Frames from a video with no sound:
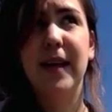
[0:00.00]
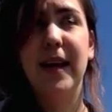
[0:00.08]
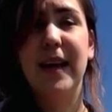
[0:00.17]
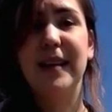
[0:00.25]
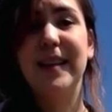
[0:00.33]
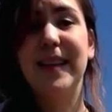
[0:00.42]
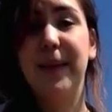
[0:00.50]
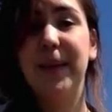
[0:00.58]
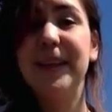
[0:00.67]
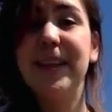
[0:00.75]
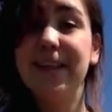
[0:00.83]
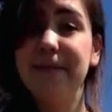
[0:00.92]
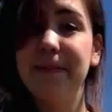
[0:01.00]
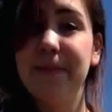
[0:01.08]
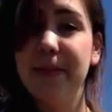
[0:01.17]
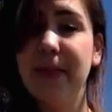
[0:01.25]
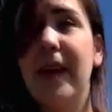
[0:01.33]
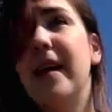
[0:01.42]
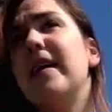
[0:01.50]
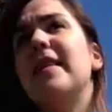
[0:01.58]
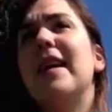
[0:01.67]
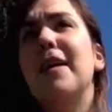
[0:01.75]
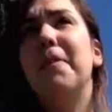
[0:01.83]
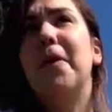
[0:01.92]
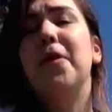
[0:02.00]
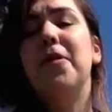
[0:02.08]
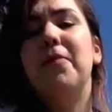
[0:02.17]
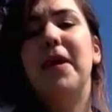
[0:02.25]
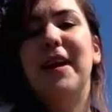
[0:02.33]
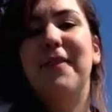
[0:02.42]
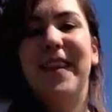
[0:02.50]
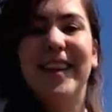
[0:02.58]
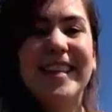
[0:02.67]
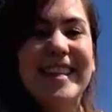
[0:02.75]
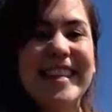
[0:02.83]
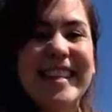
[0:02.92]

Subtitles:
Hamilton. They are both Ravens.